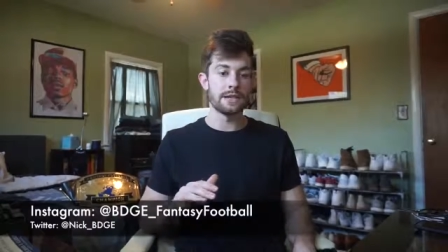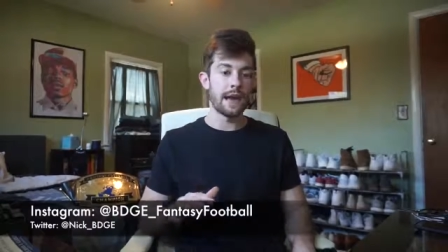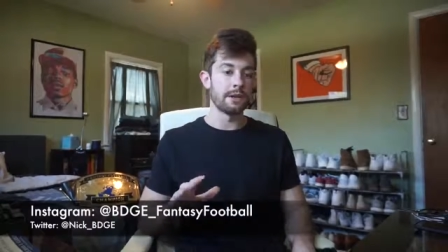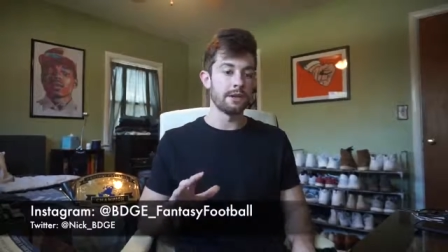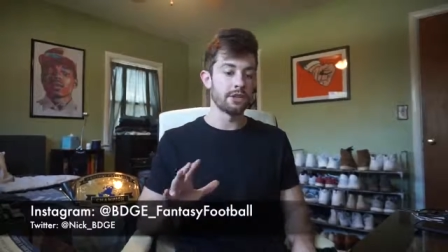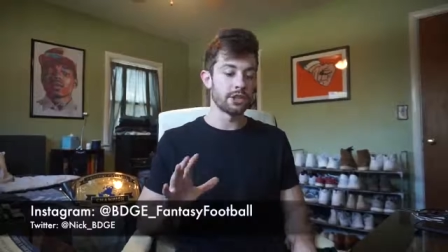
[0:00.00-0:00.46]

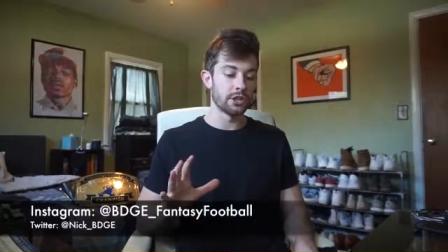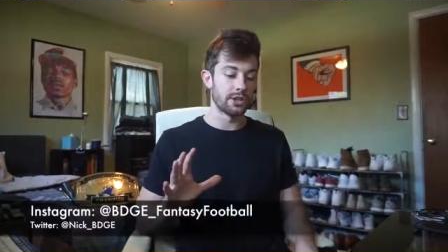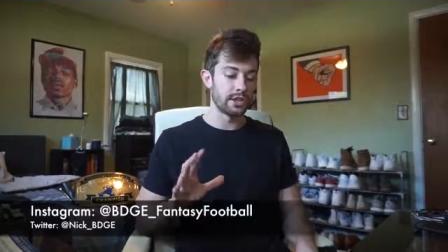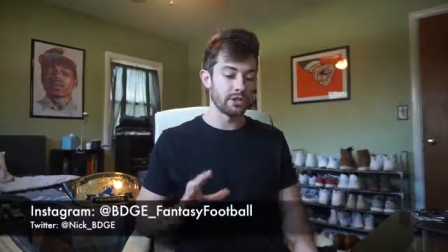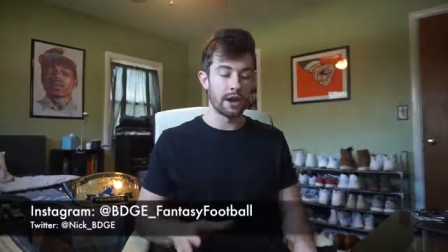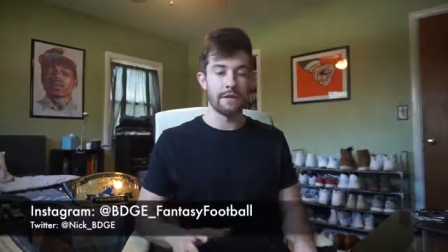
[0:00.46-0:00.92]
That
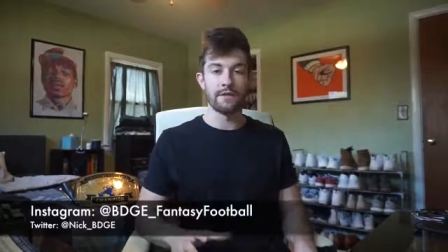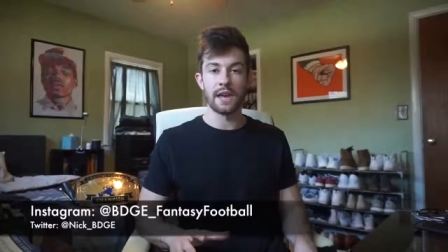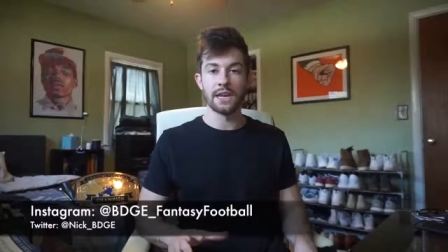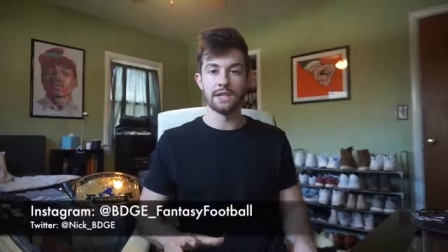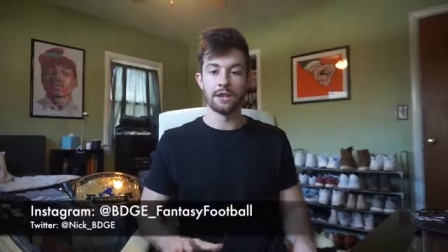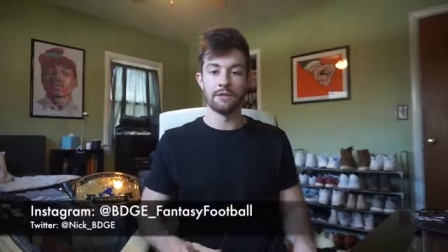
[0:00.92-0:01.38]
ensures that draft
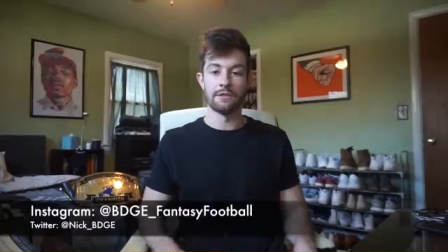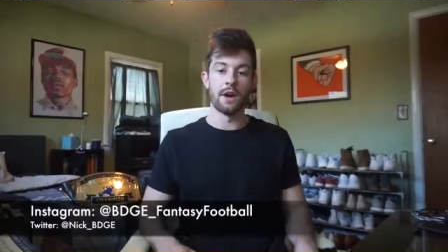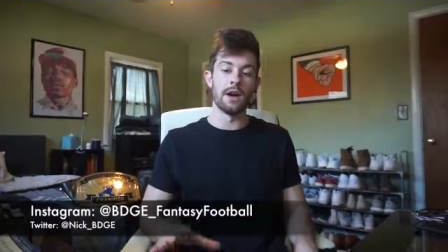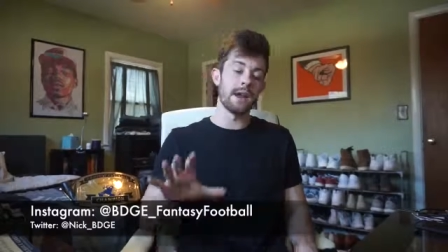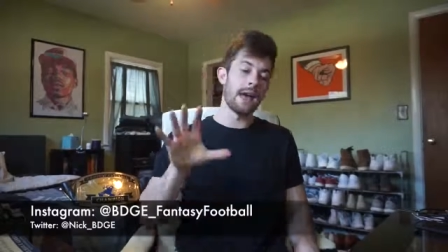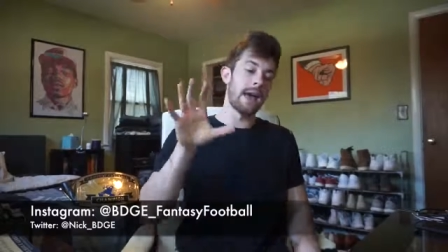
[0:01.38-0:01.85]
day is still
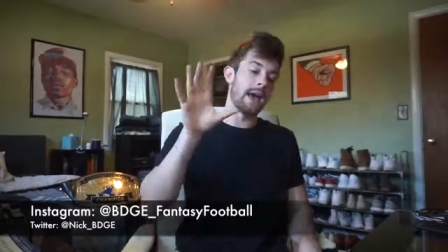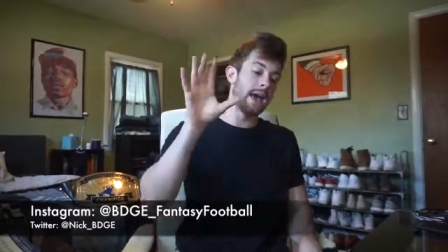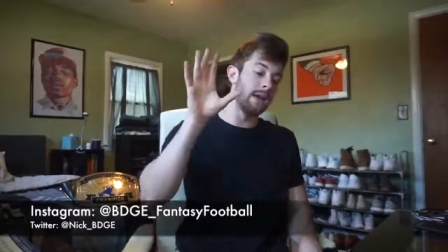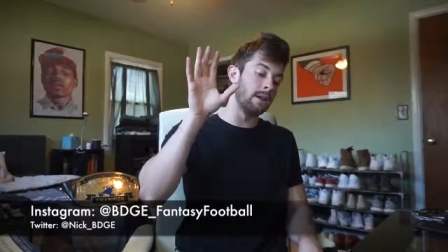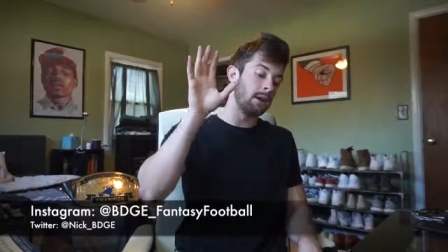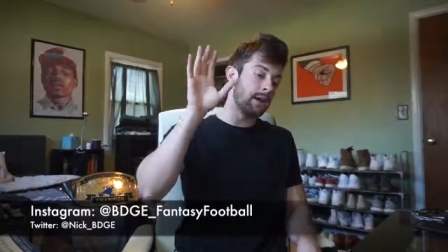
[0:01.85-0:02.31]
fun,
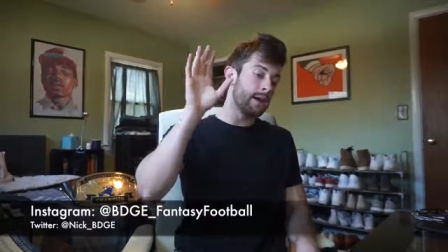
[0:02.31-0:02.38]
and